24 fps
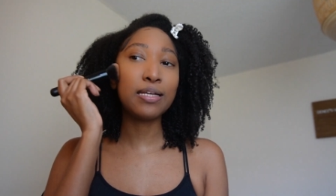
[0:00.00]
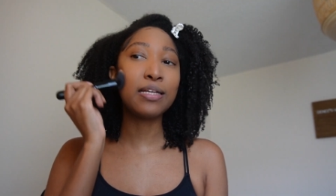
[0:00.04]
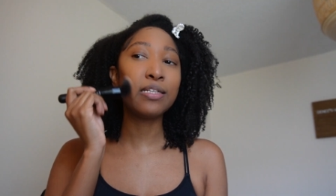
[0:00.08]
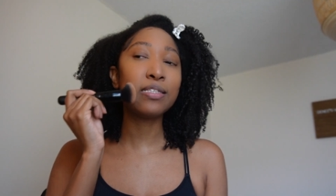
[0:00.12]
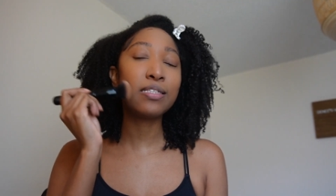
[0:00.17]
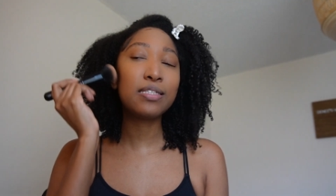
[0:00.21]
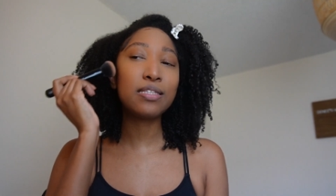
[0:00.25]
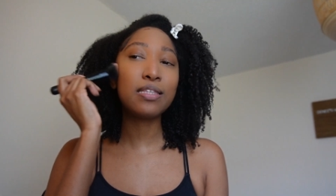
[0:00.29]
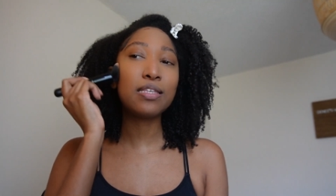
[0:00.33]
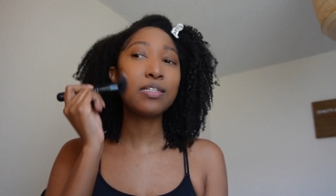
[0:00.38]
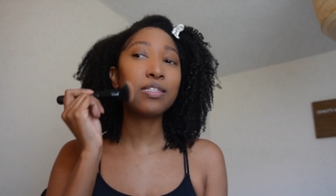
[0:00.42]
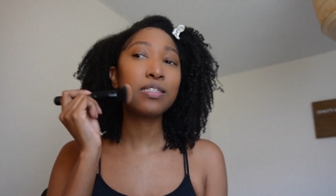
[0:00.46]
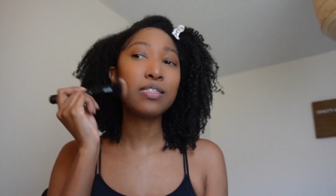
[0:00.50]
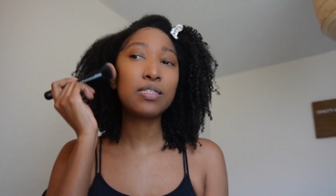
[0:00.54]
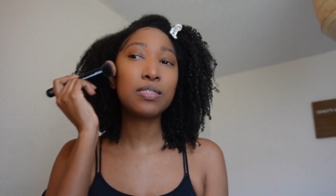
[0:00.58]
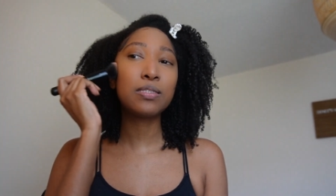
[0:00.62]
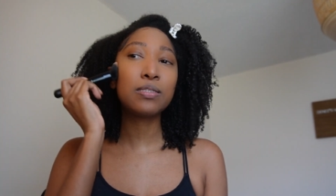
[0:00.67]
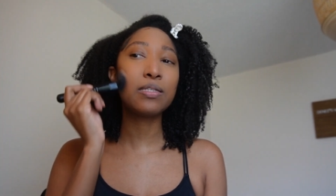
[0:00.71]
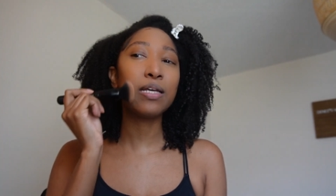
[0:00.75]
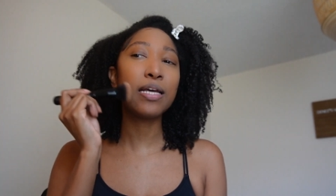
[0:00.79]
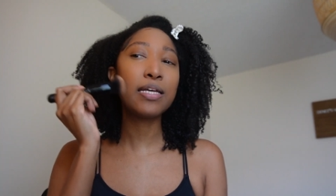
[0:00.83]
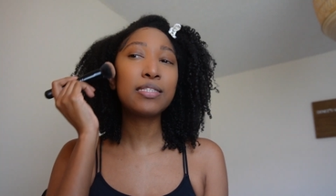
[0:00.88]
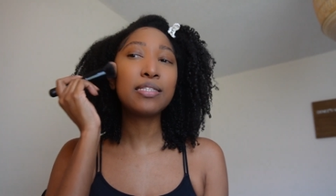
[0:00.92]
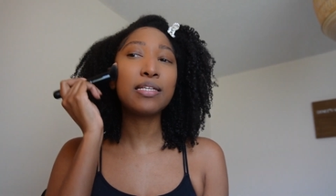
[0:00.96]
It's
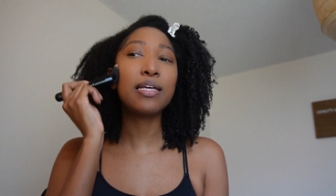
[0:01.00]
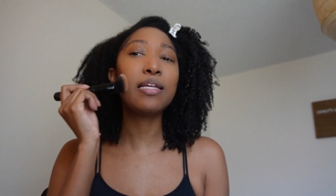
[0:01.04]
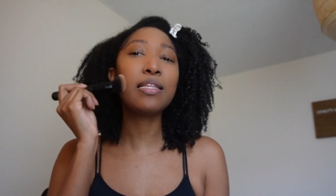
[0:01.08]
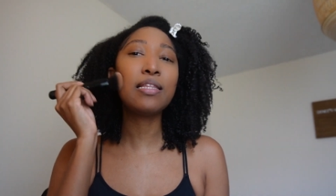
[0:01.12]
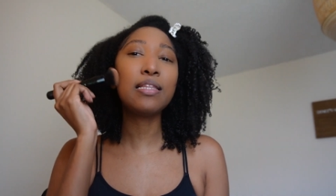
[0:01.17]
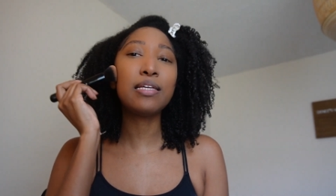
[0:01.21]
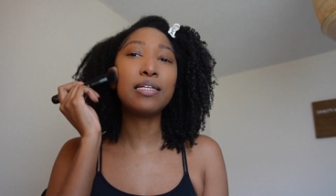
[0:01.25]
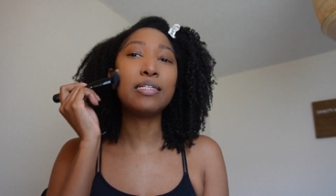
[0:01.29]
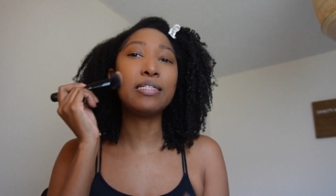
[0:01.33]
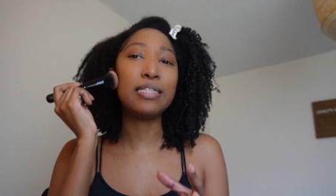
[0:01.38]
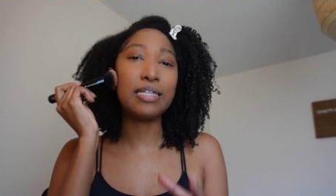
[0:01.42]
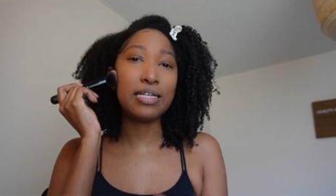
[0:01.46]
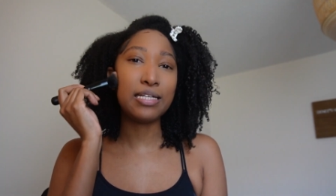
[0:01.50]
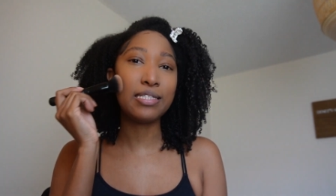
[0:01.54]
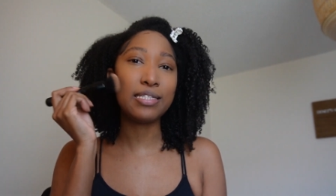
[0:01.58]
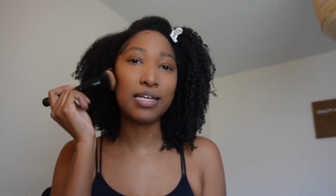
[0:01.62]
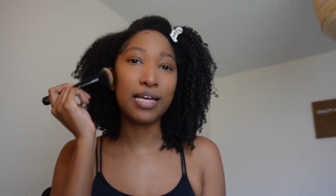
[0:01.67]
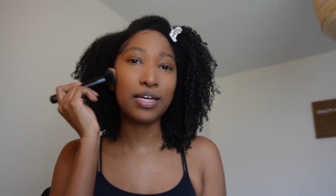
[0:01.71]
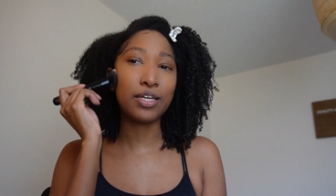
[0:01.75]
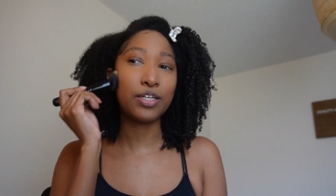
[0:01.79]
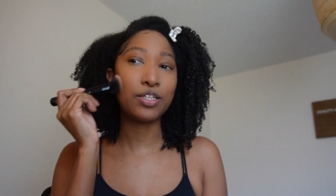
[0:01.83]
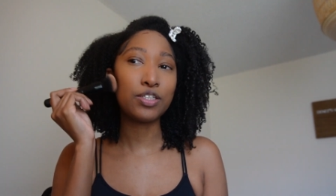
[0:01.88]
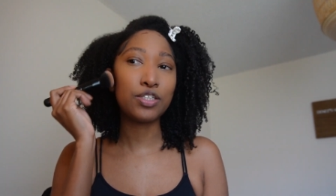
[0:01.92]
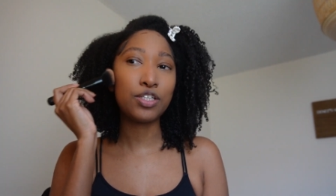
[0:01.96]
this it's in the
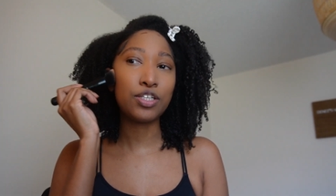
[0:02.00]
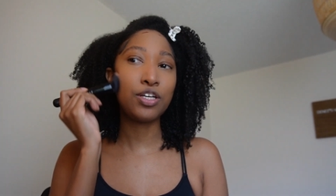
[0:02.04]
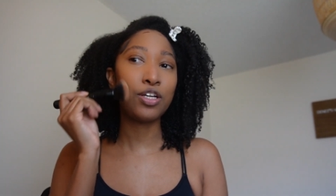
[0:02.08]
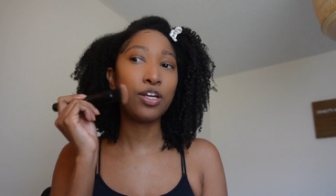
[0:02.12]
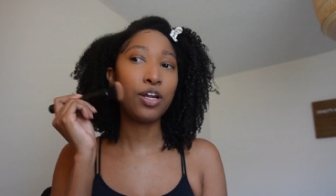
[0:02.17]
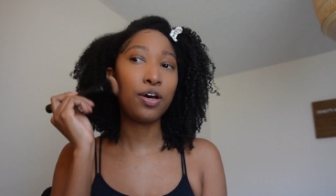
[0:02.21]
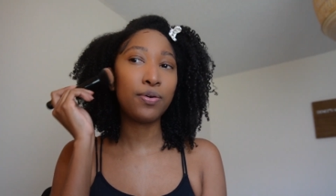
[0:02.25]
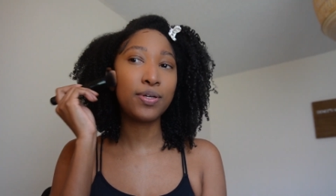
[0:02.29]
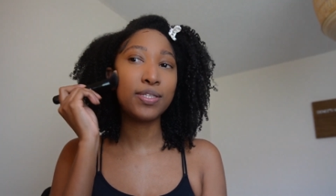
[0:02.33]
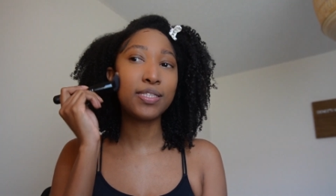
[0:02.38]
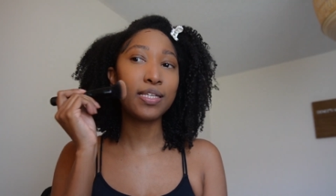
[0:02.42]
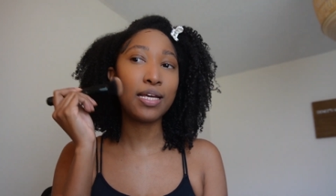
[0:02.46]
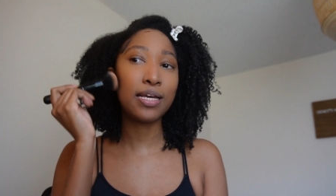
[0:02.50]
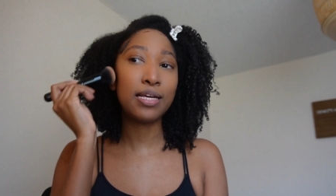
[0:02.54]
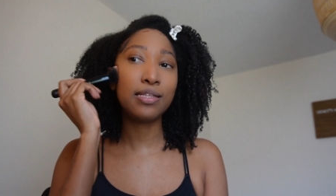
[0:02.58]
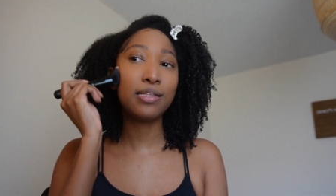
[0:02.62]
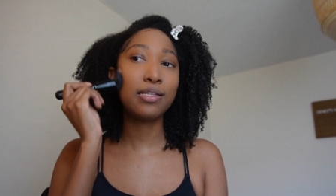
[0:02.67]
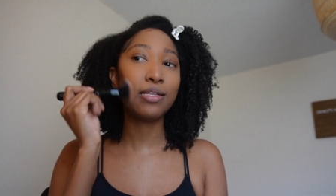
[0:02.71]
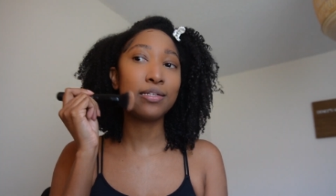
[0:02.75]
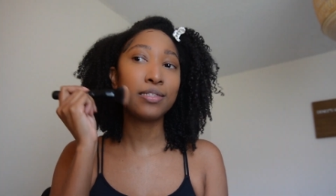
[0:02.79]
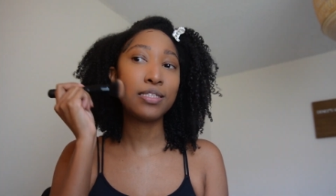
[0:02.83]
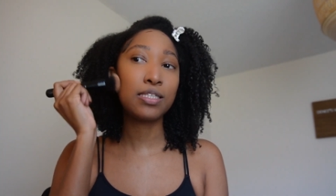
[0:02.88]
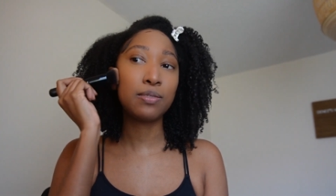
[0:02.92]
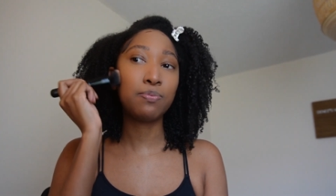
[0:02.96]
details, you know, it's in
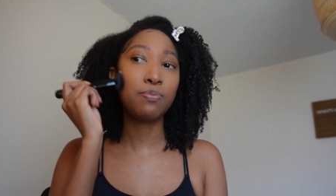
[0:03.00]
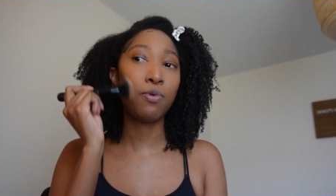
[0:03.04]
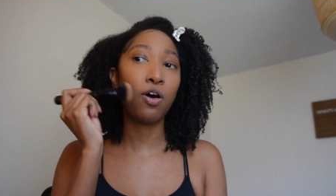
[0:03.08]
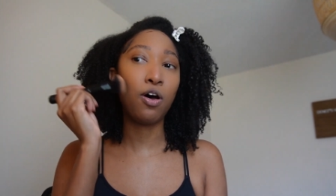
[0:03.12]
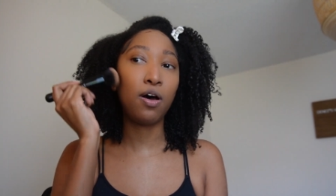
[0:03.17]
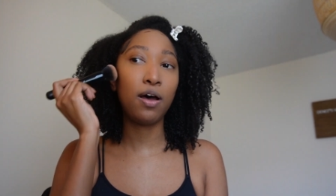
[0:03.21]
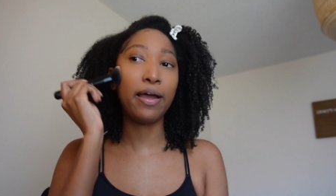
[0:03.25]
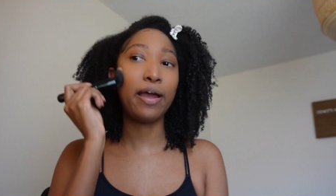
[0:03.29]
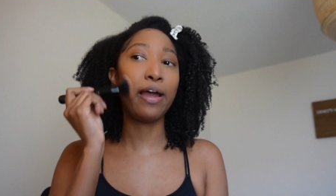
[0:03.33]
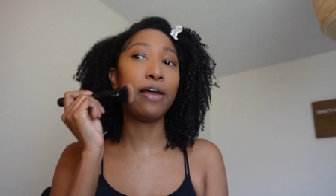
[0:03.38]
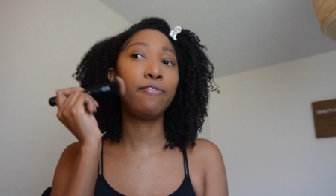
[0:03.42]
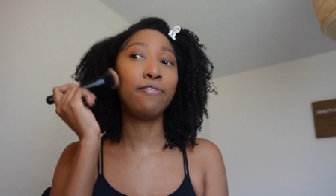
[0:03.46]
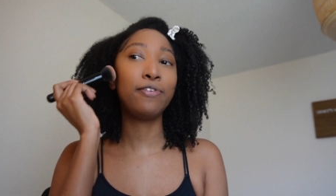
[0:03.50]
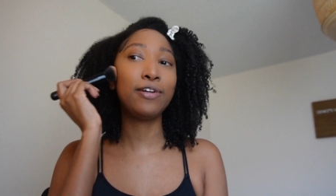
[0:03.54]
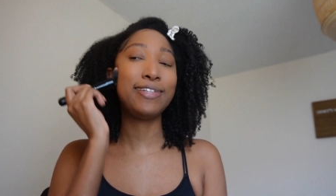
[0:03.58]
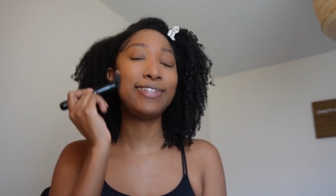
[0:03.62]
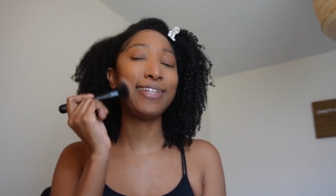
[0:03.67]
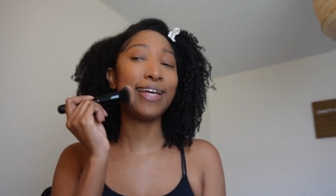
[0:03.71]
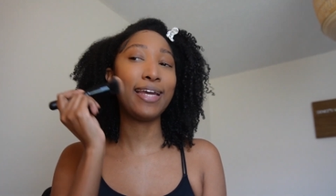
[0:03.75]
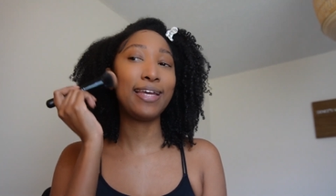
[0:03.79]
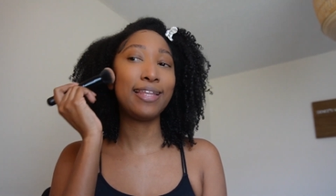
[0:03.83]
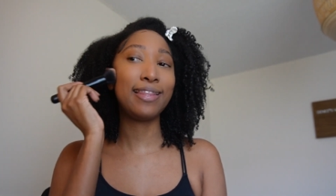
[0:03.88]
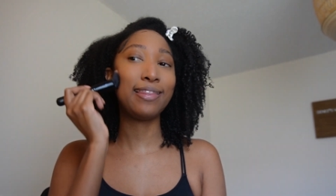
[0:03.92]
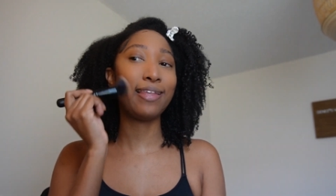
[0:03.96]
the small
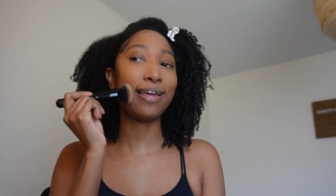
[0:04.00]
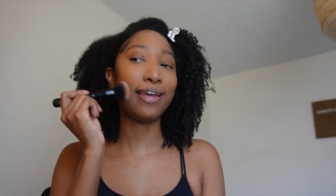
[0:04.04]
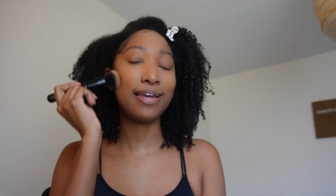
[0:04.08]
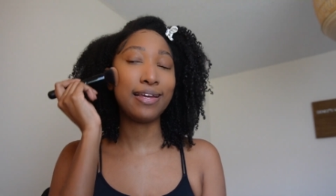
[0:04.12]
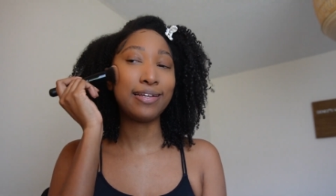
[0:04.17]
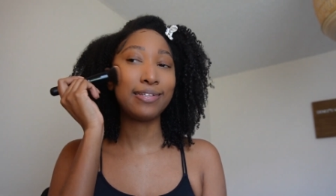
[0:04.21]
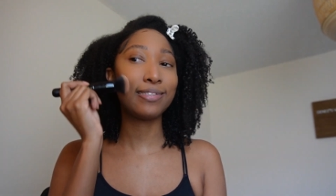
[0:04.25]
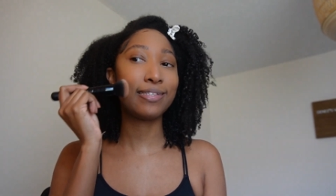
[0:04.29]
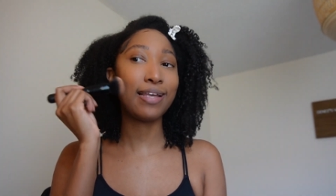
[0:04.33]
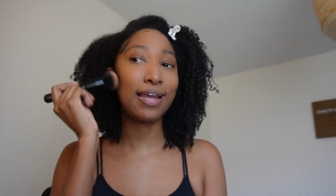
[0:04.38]
everyday things.